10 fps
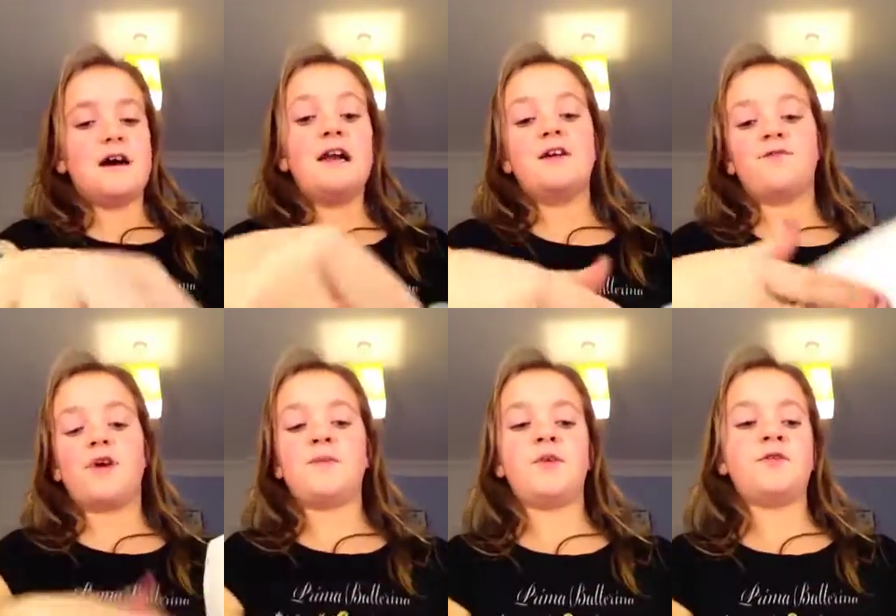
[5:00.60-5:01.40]
I love
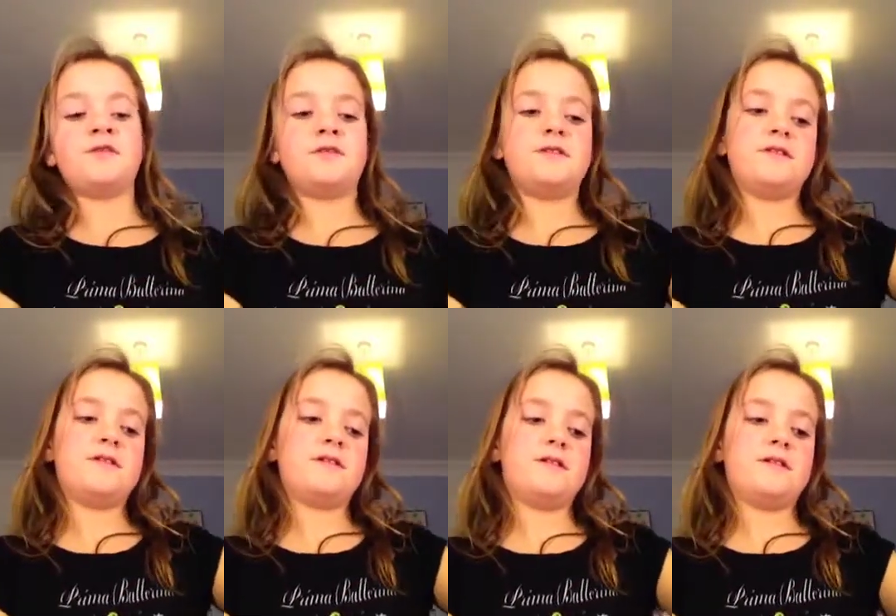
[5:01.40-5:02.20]
rainbows.
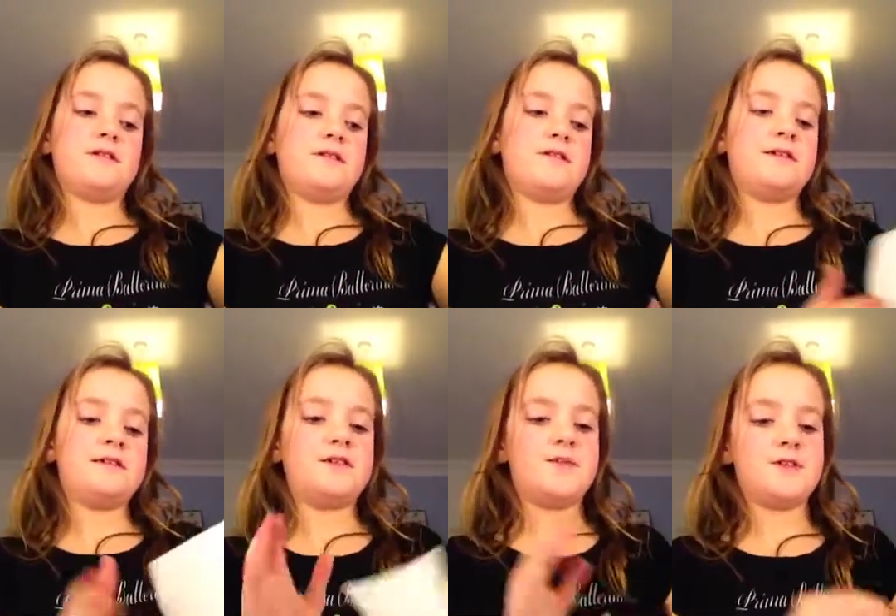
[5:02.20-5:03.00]
They're
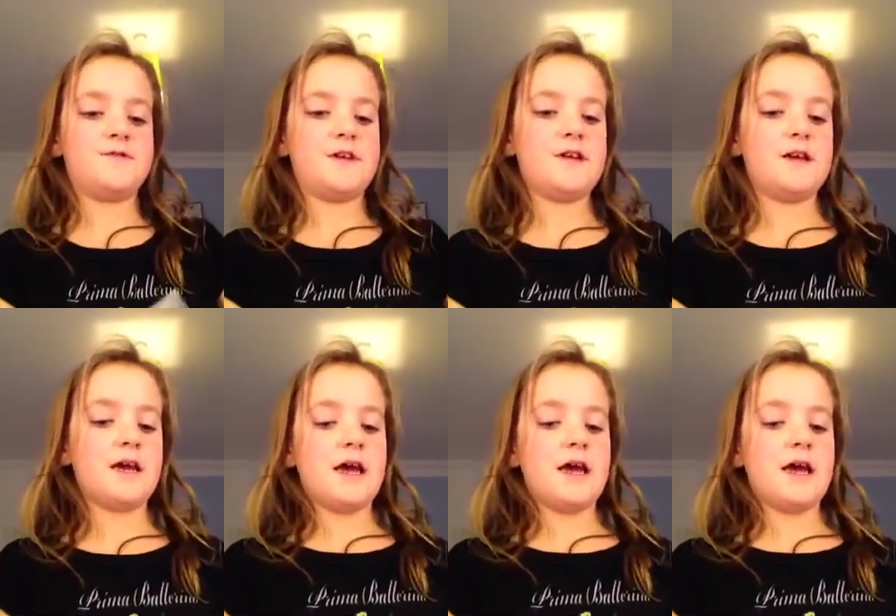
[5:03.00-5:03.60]
so much fun.